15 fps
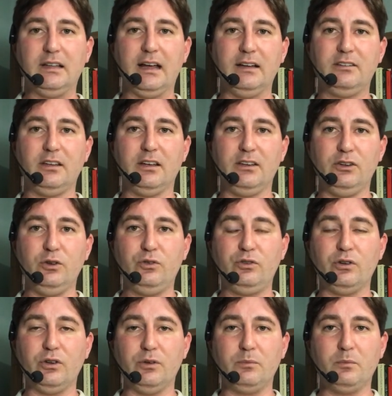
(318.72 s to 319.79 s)
that uh, you
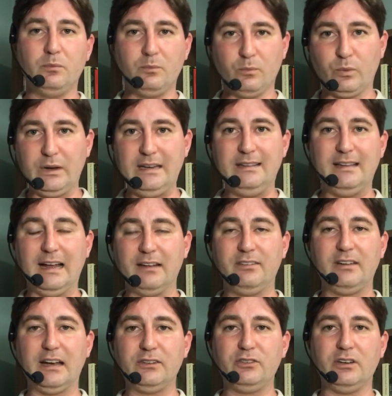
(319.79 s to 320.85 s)
should read that
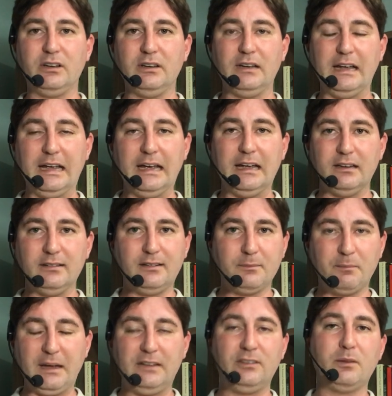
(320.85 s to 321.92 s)
section and
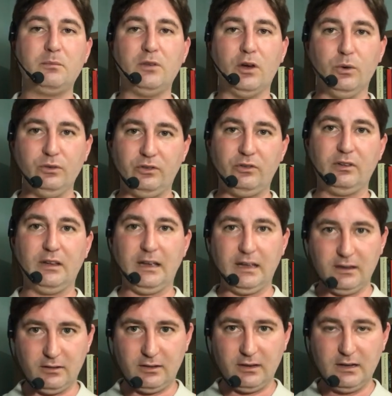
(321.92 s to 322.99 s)
make some notes
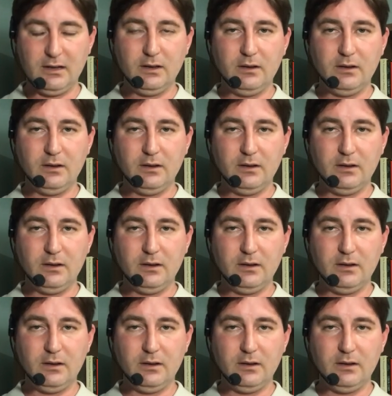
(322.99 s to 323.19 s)
and